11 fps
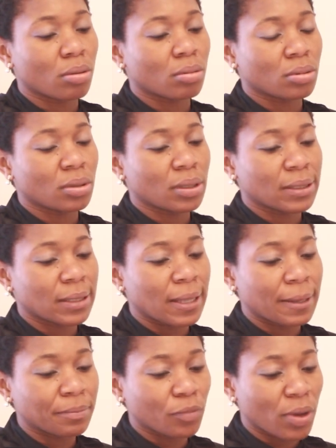or
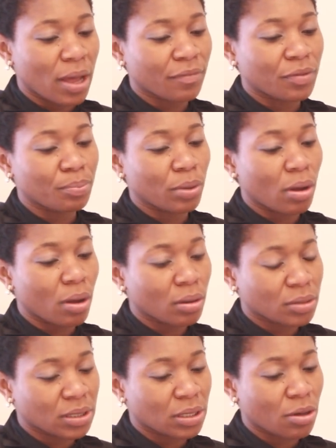we have the
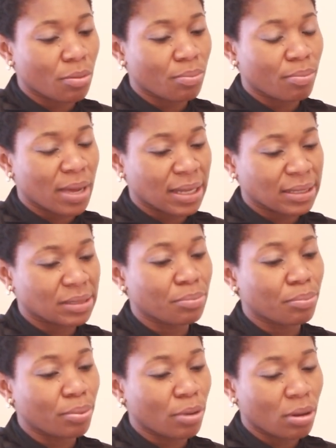blog, C.Hub
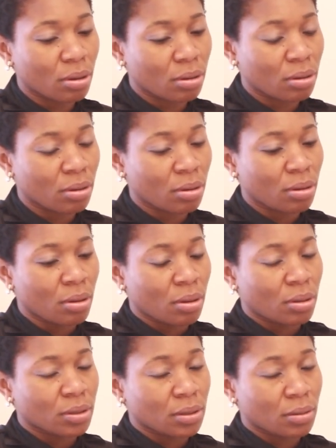magazine blog,
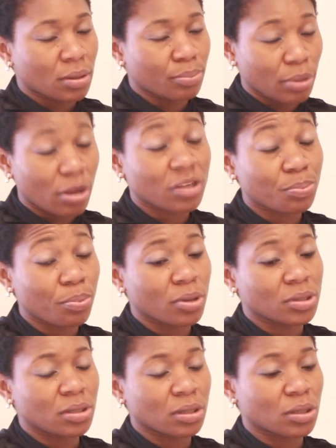
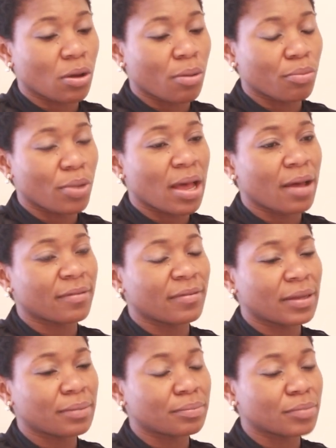blogspot.com. We have
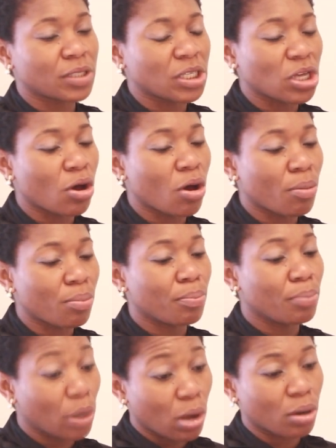
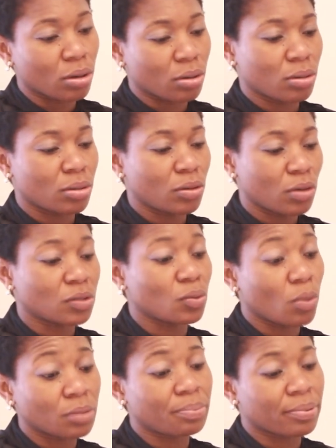
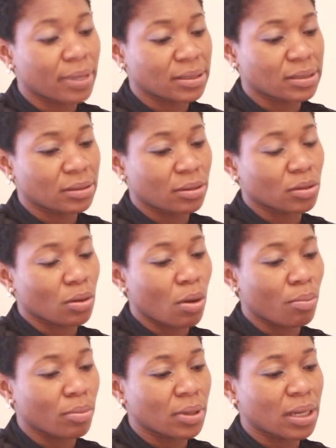
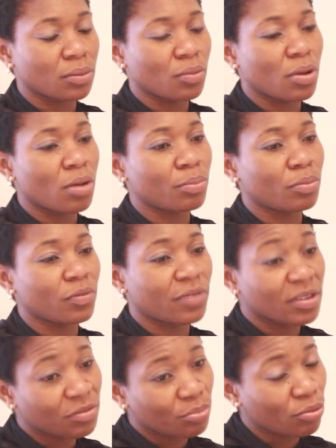chubblog.wordpress.com. Then we're on
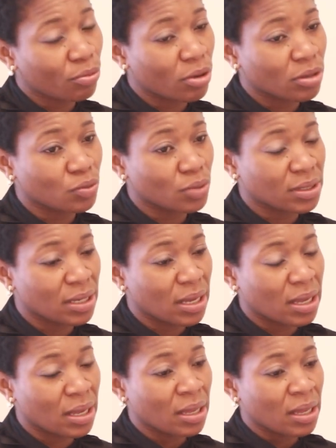Facebook, we're on
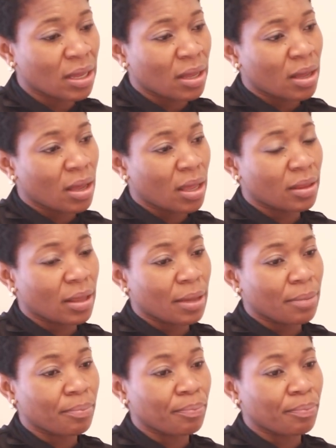Twitter, and